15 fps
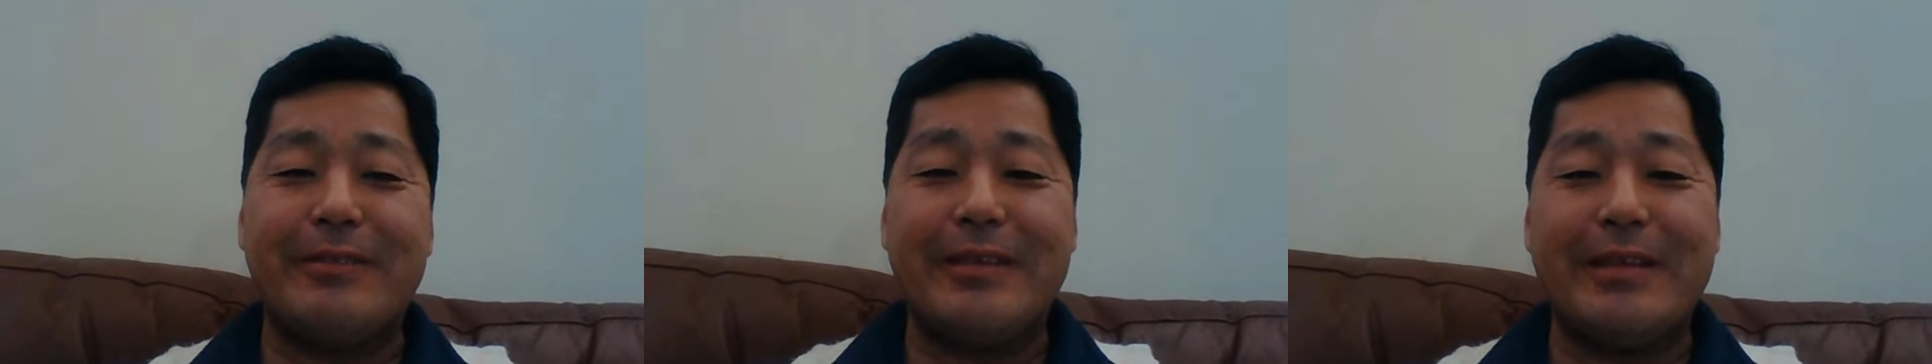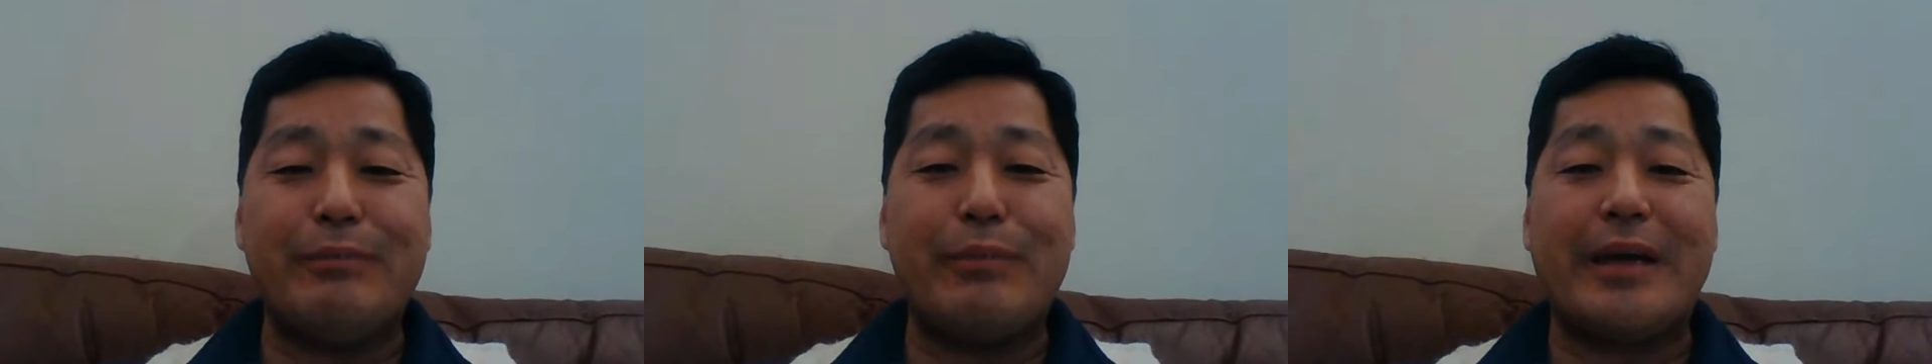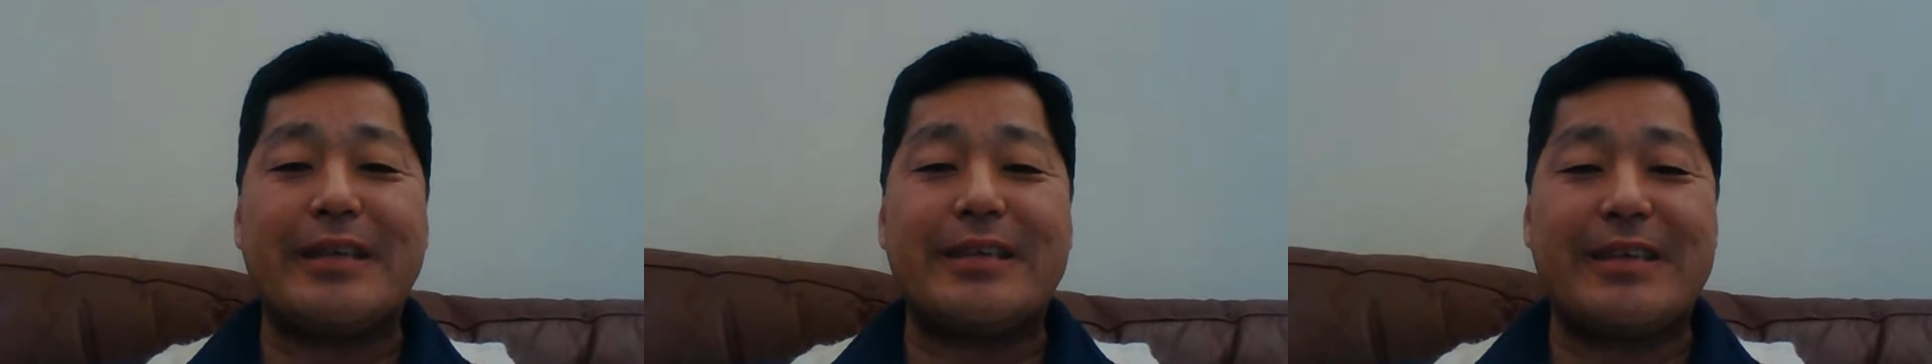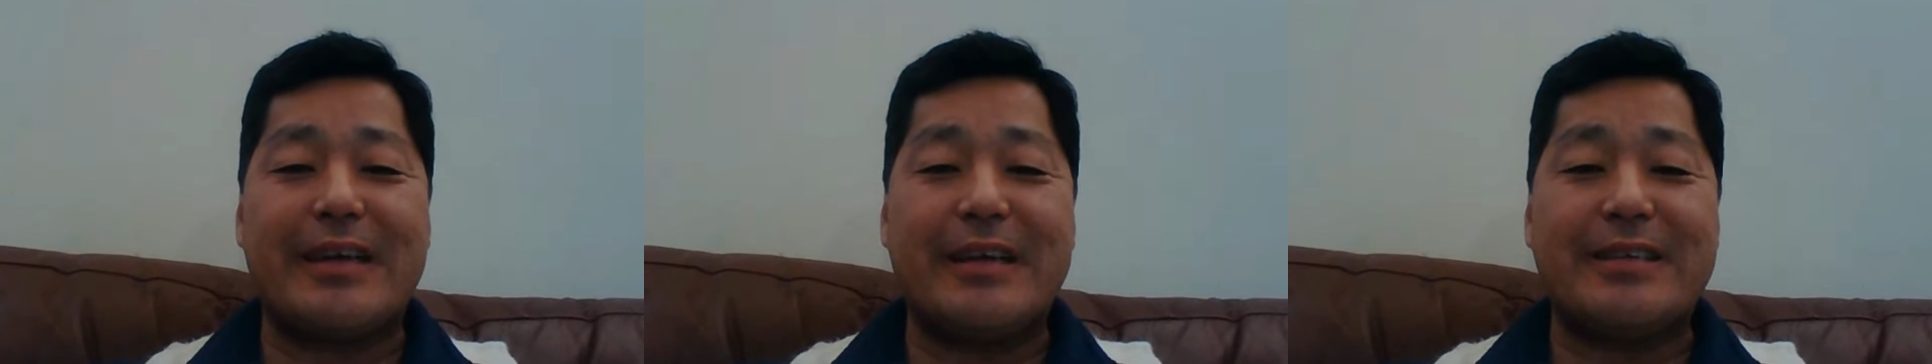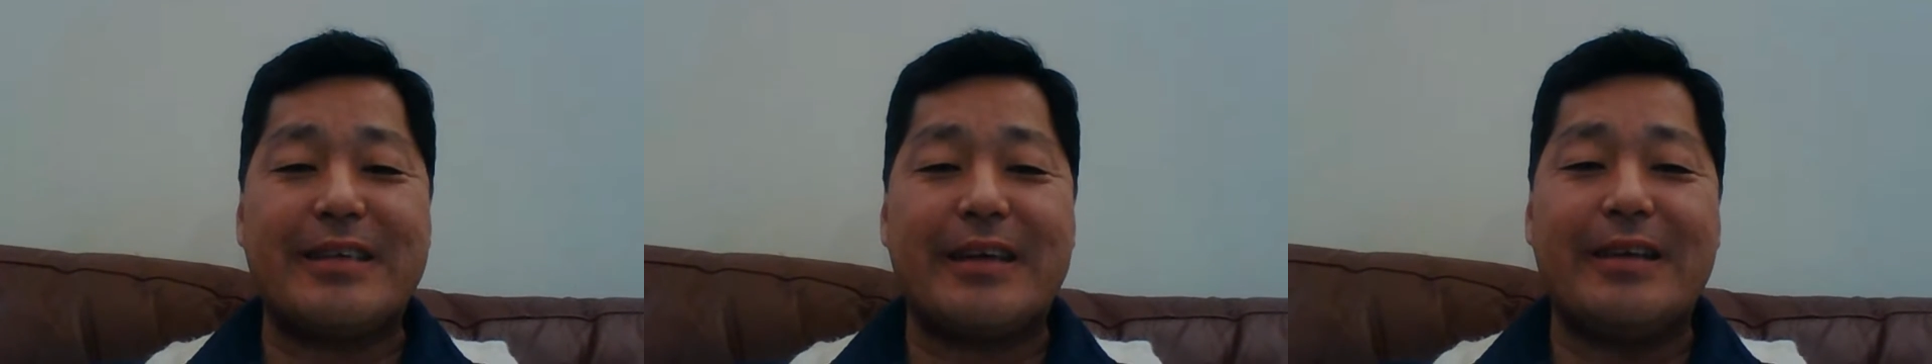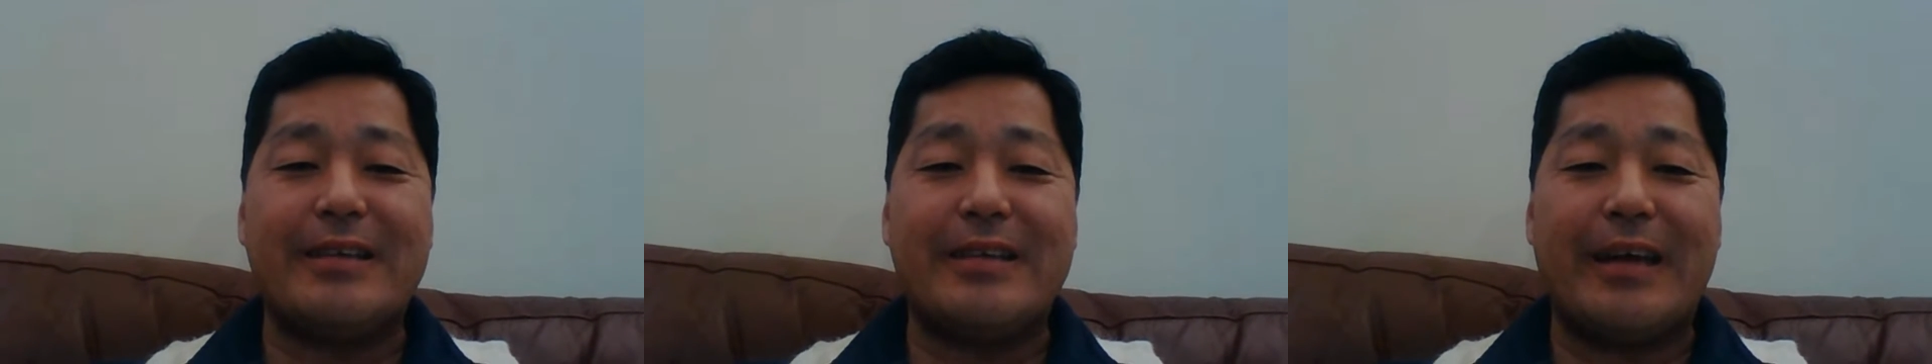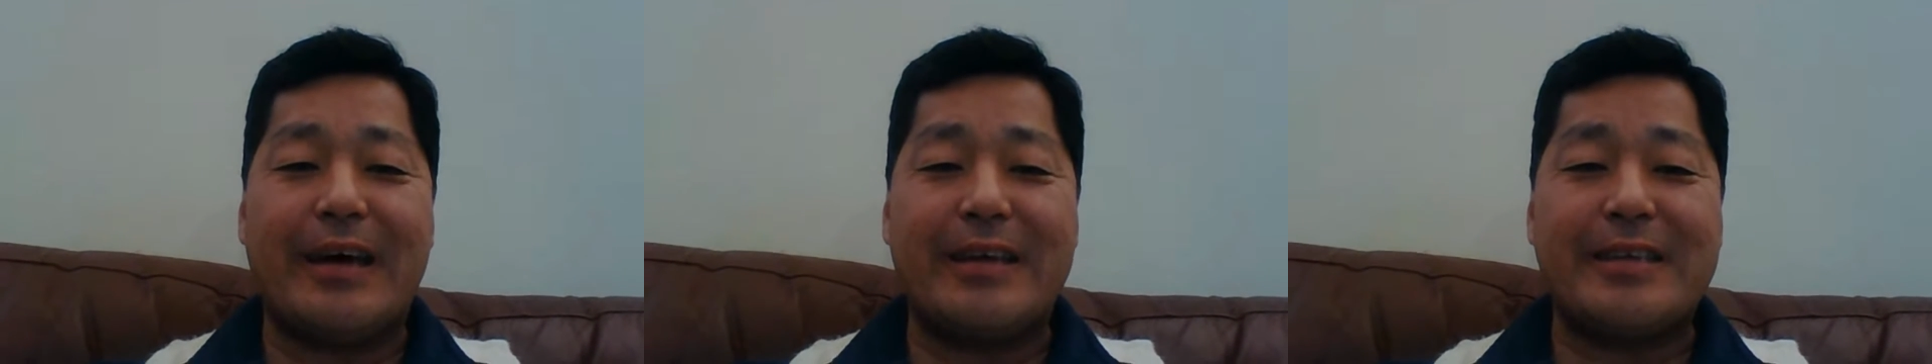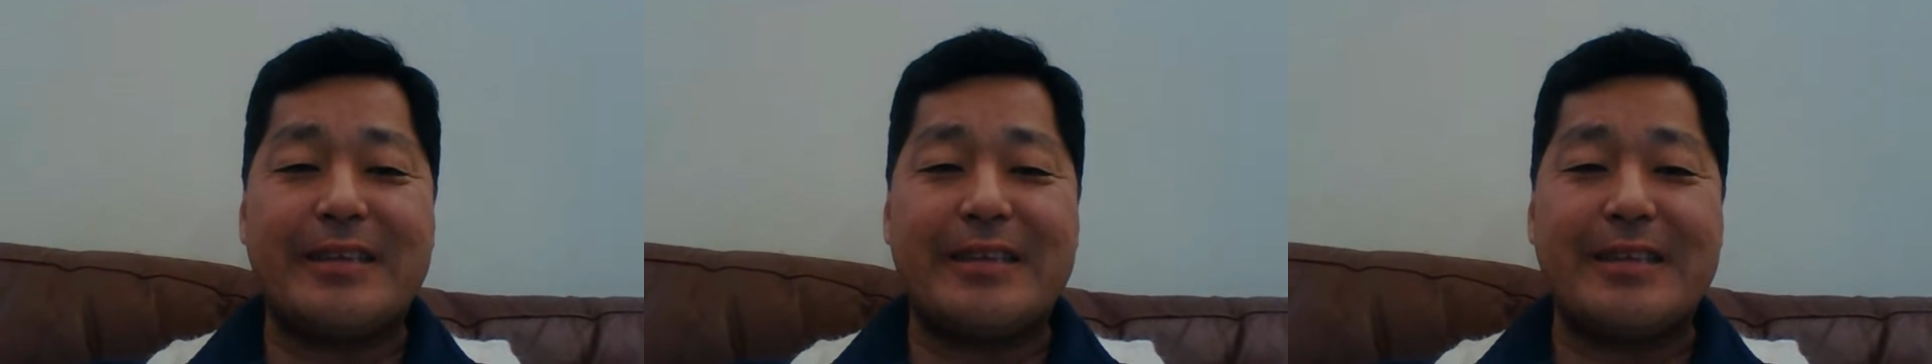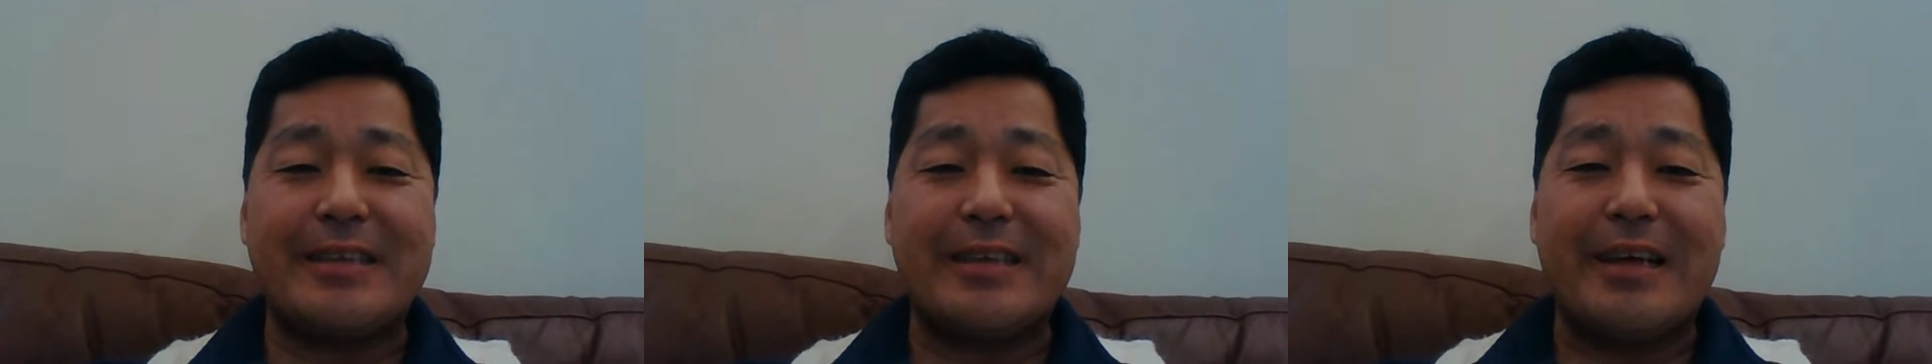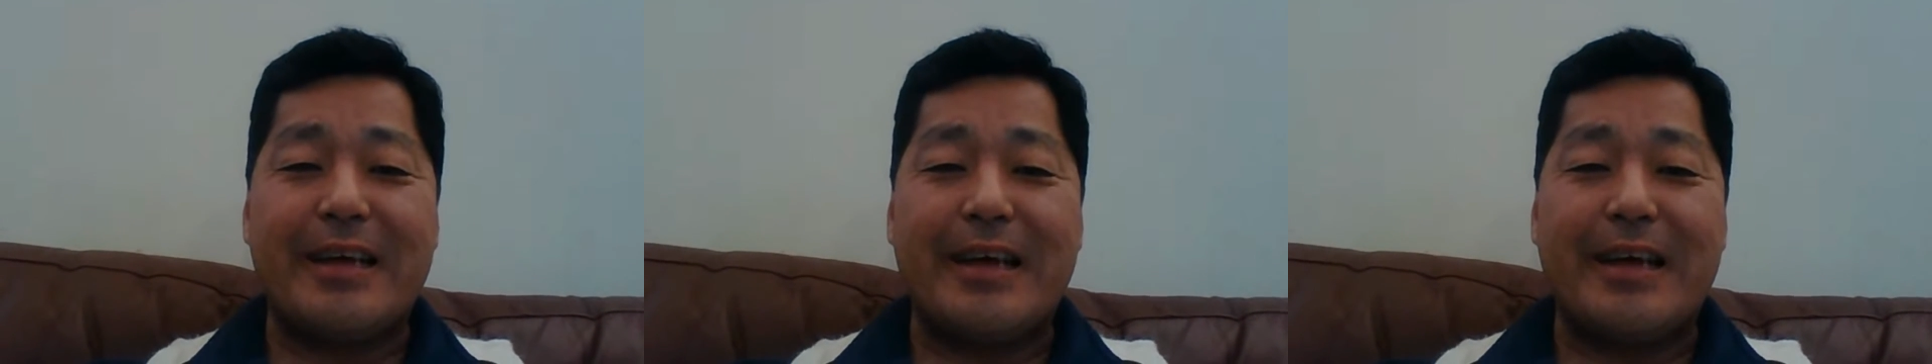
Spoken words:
really make sense unless